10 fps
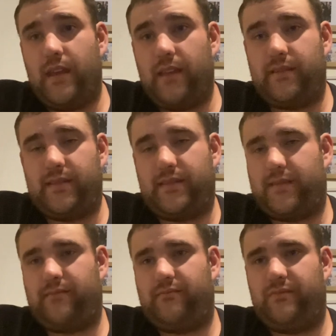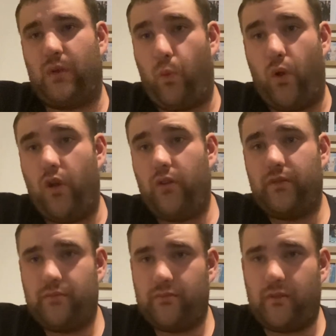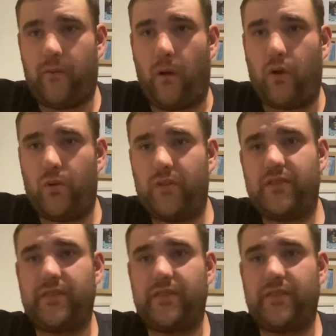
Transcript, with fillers: it's the world of Hogwarts.